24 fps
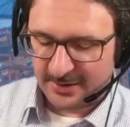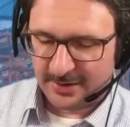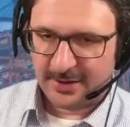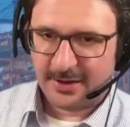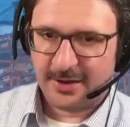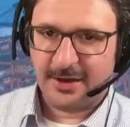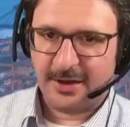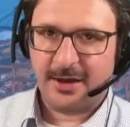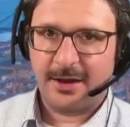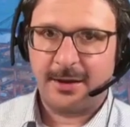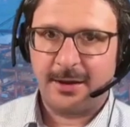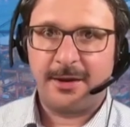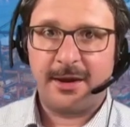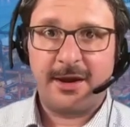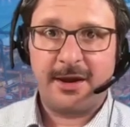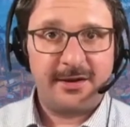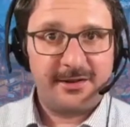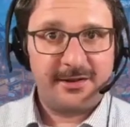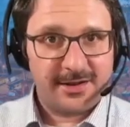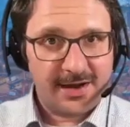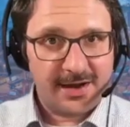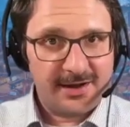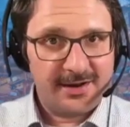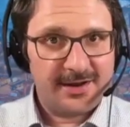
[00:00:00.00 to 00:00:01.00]
And
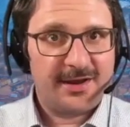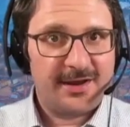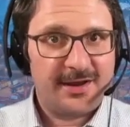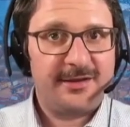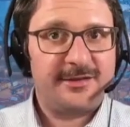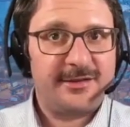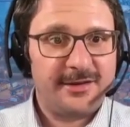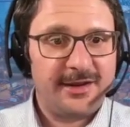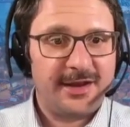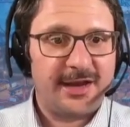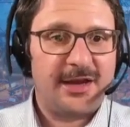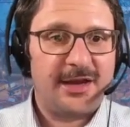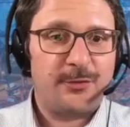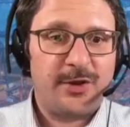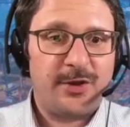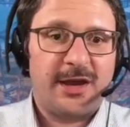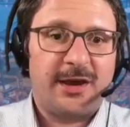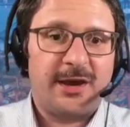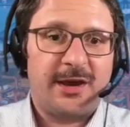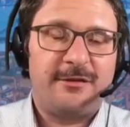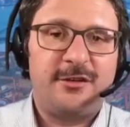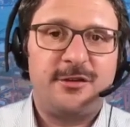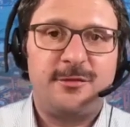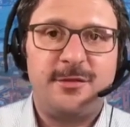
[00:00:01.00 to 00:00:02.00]
in that case, again, we
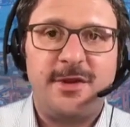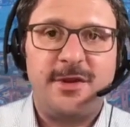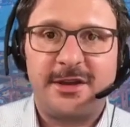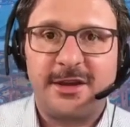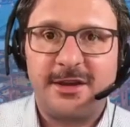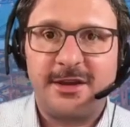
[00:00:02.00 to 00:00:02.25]
have to make